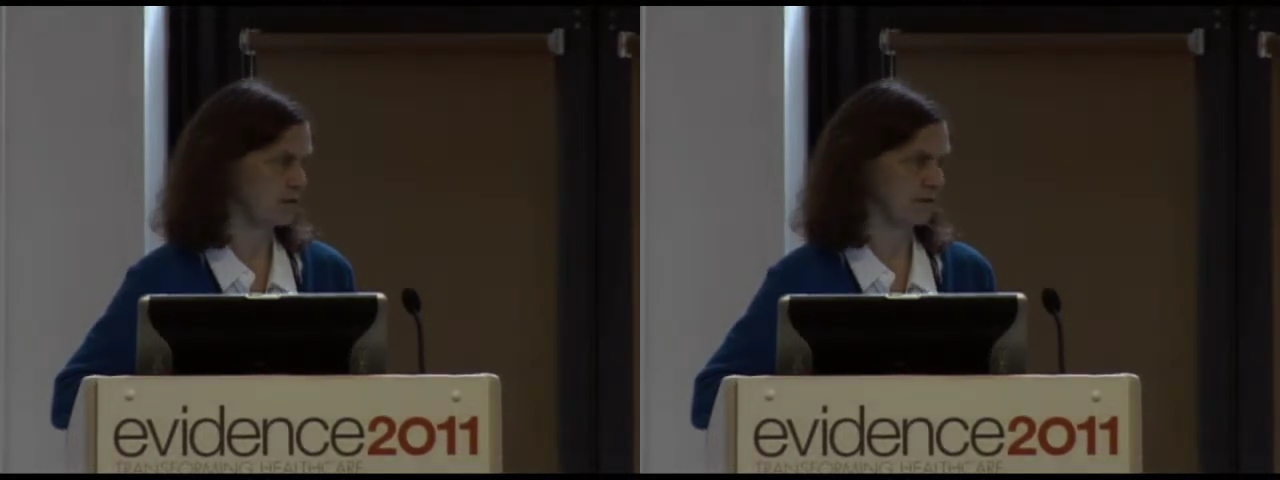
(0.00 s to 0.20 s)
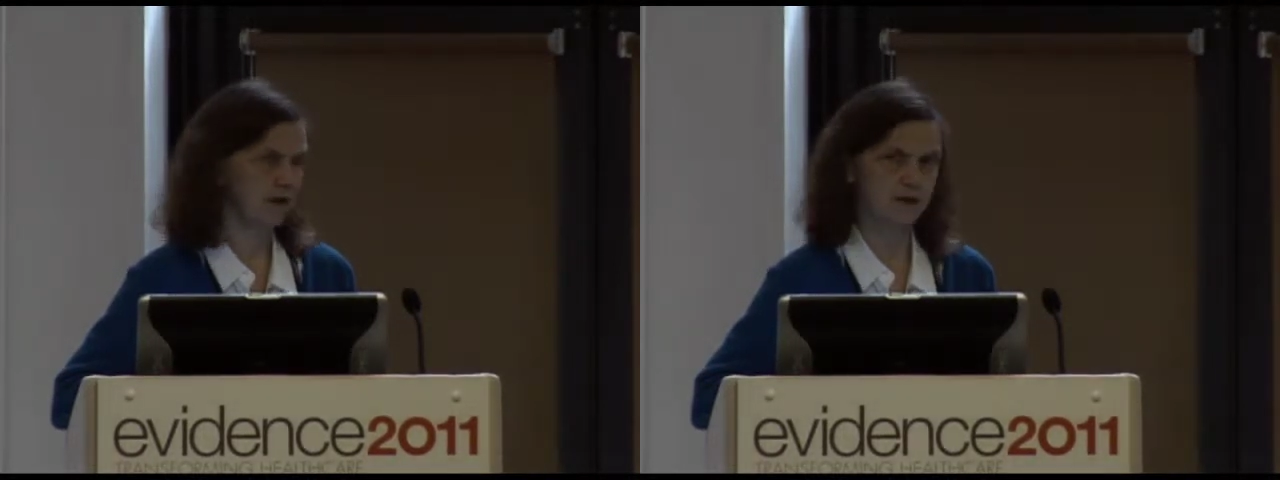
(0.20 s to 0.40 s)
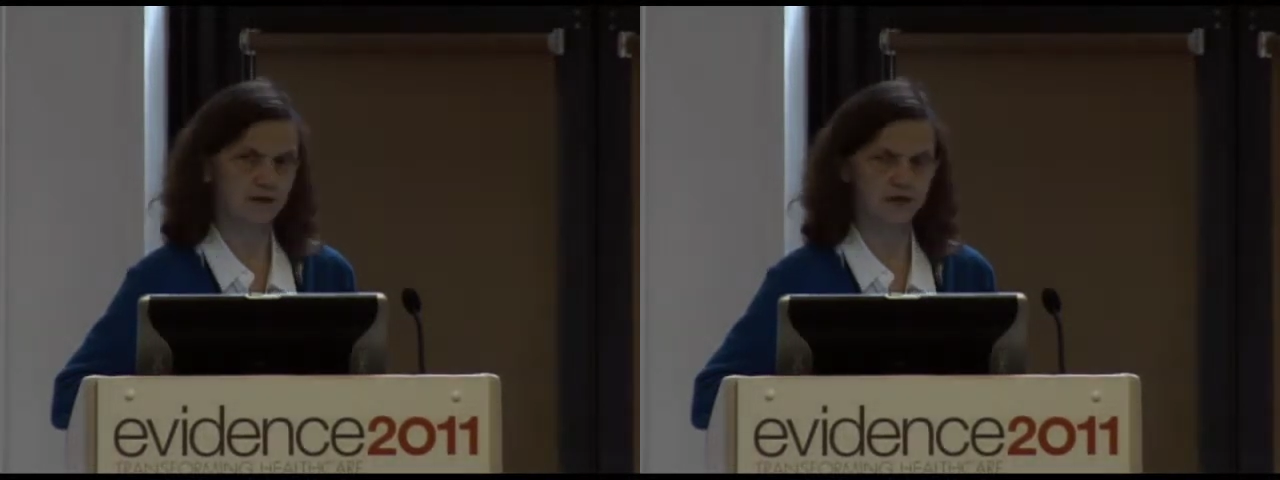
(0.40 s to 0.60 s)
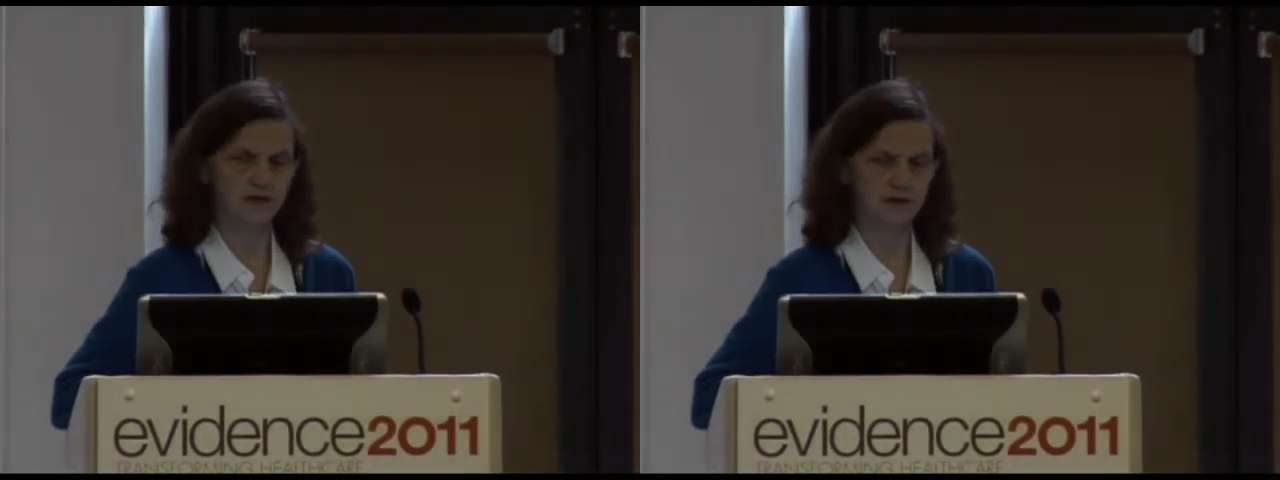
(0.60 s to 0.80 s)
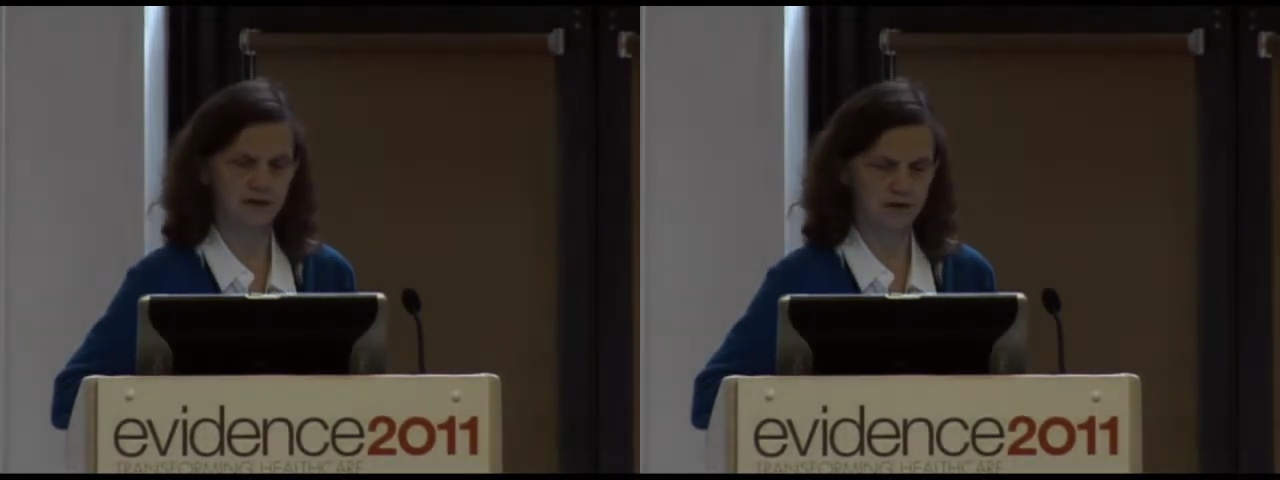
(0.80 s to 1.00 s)
of
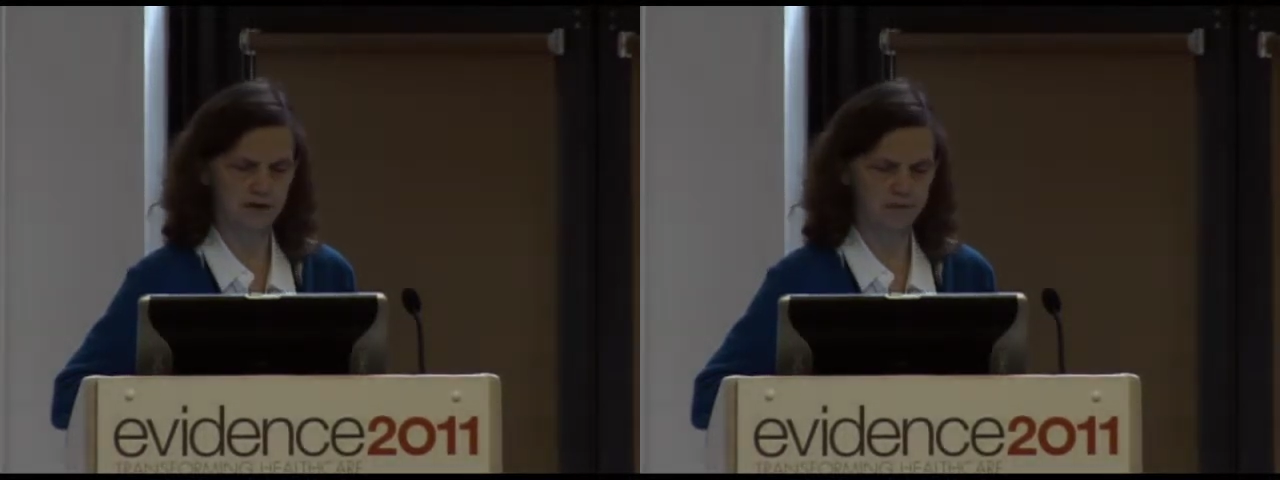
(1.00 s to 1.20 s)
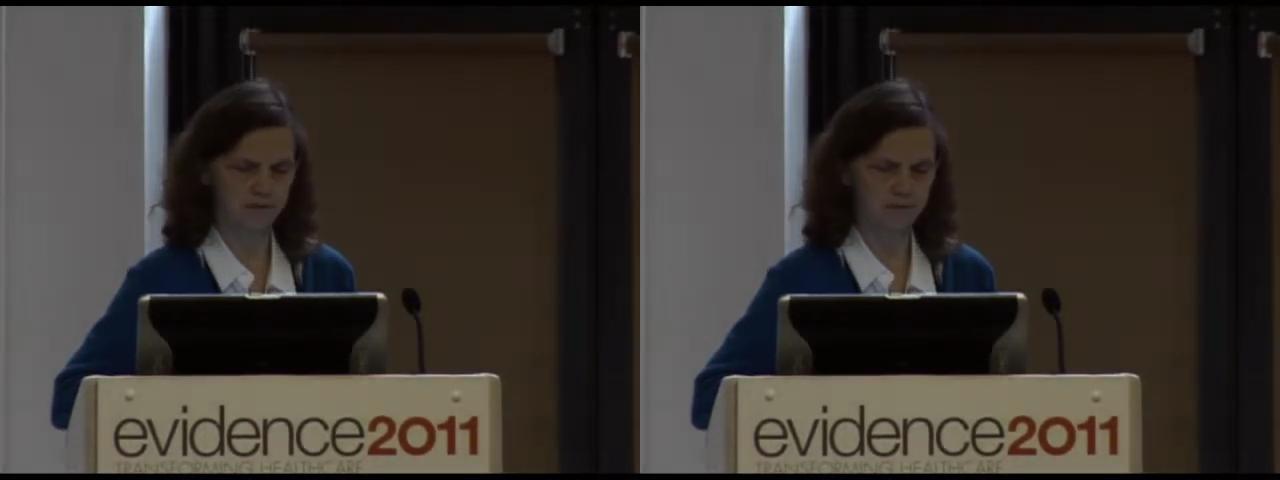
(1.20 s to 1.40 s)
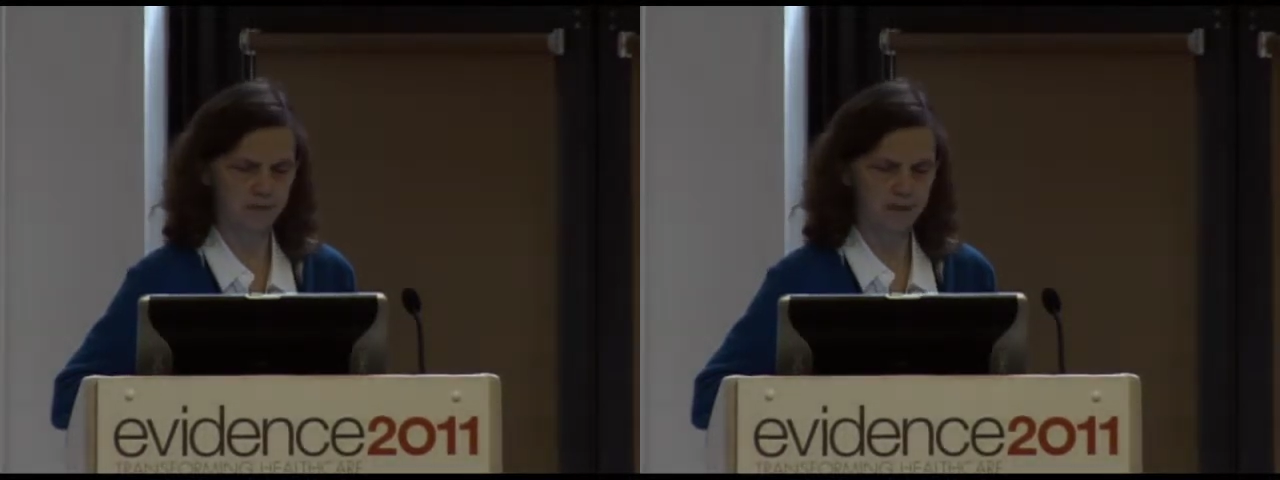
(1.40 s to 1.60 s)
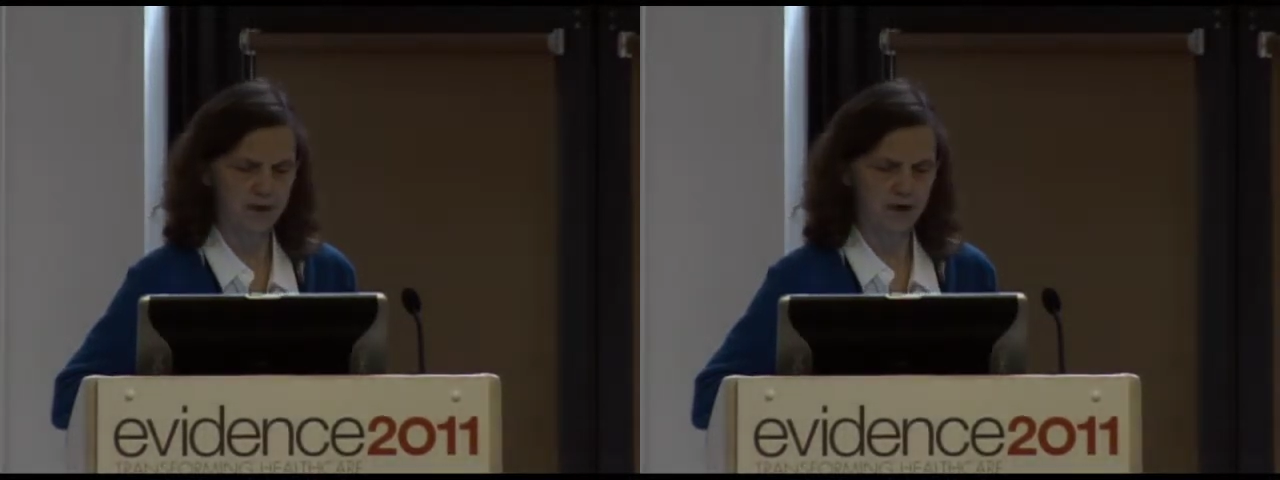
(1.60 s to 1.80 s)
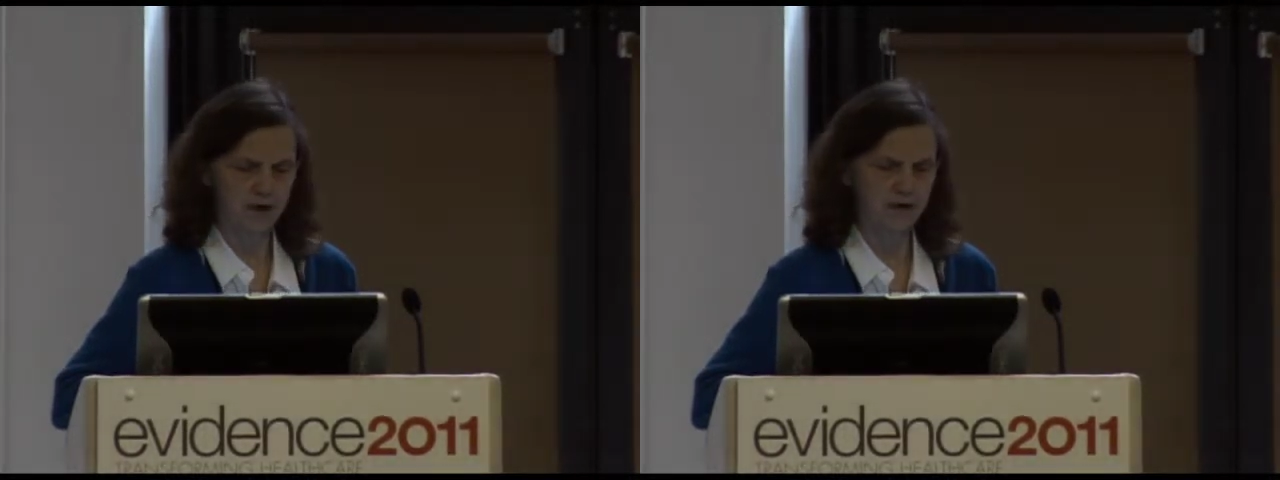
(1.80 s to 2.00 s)
analgesia.
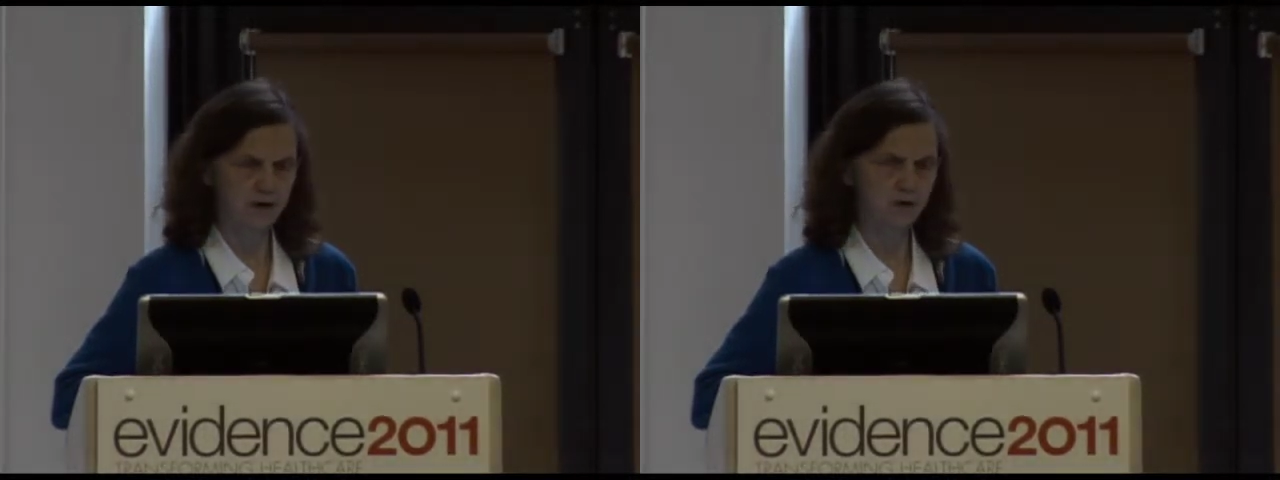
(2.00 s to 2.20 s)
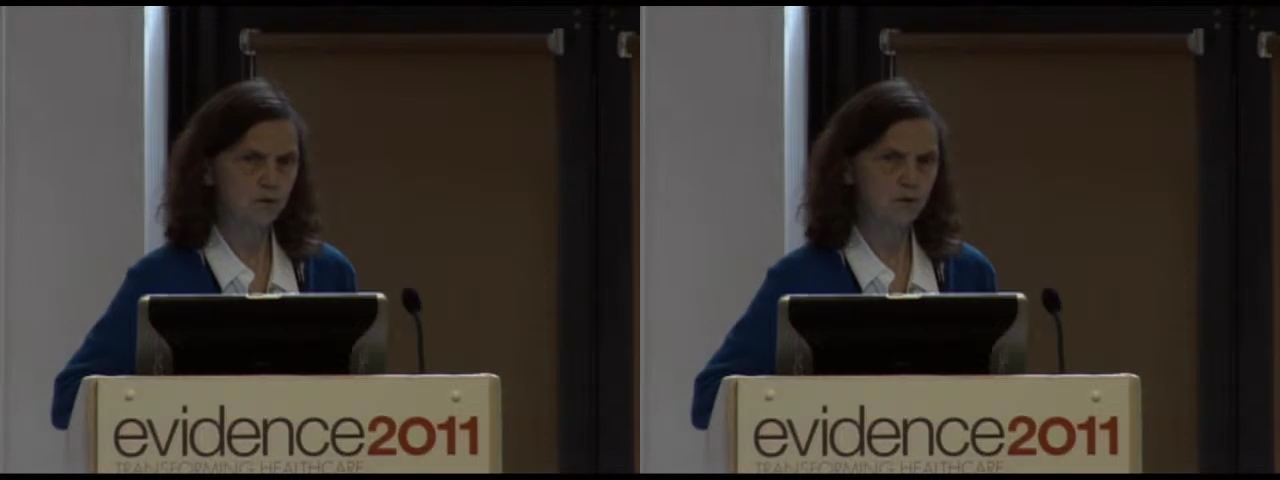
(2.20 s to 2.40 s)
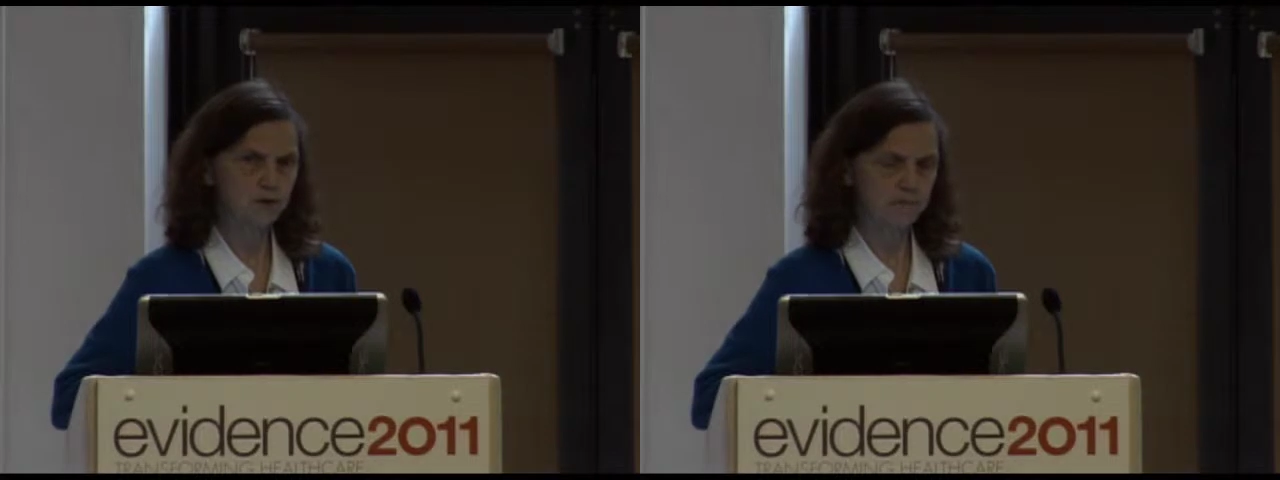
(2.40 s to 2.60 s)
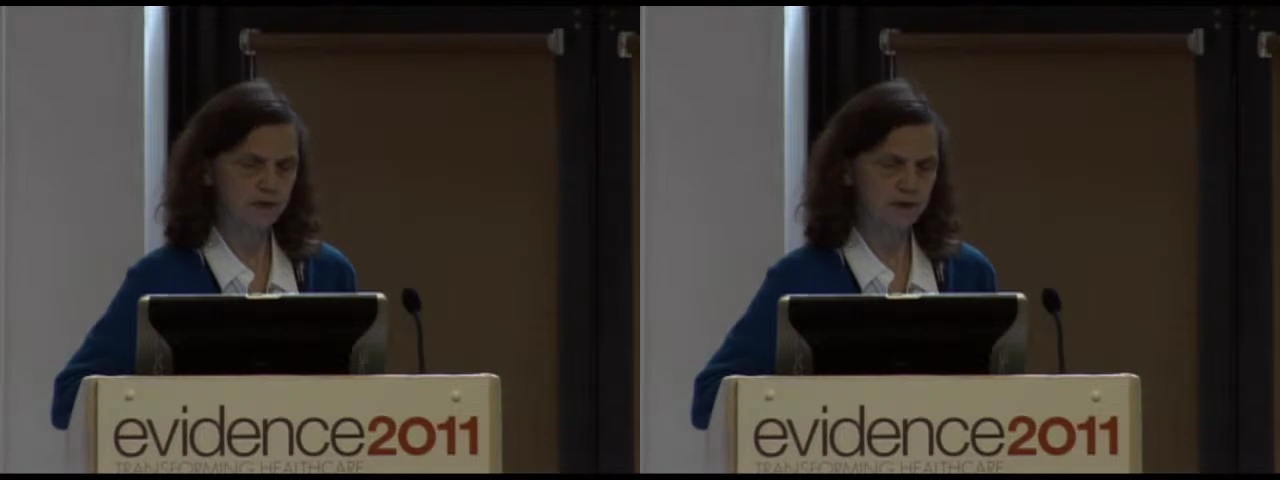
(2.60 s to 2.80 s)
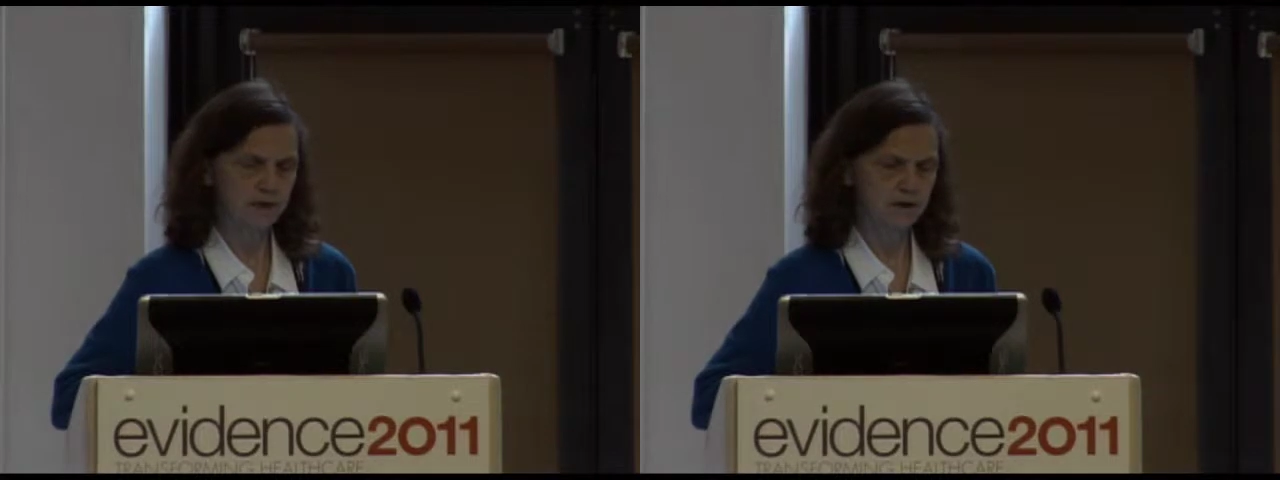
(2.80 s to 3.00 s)
And that caused
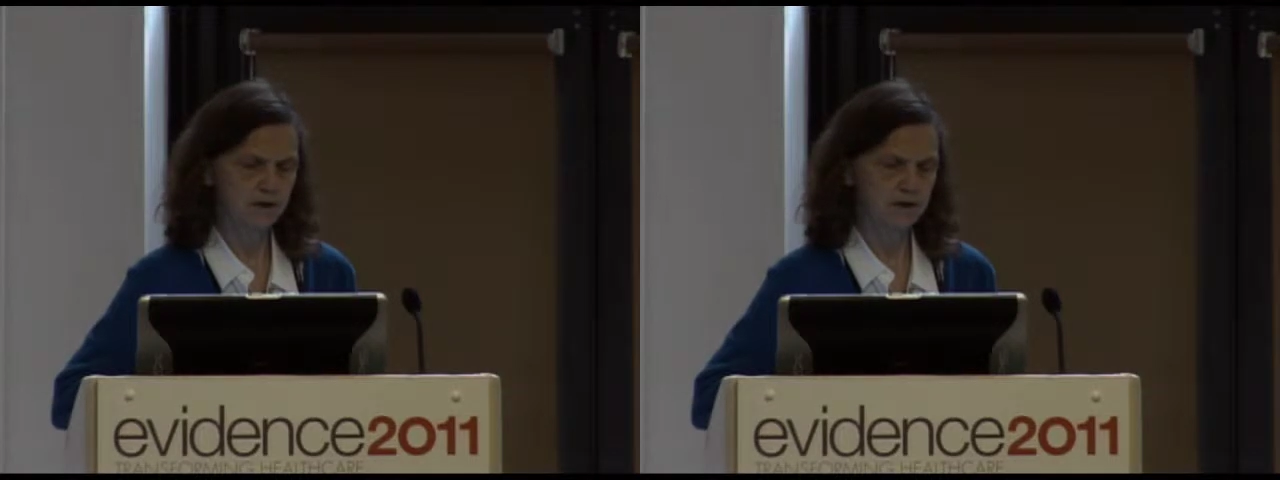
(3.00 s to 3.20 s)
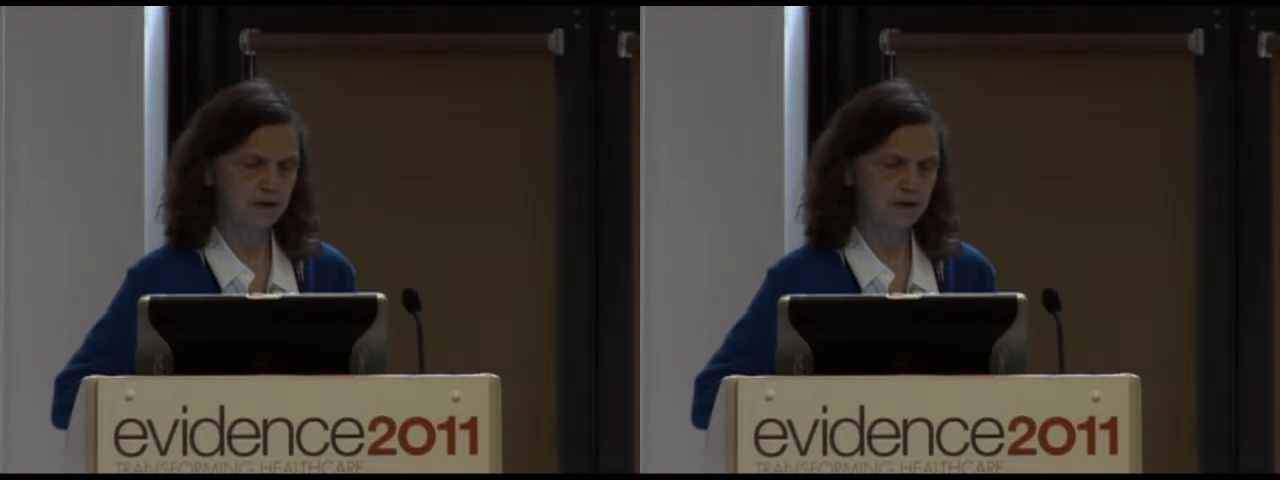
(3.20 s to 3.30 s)
me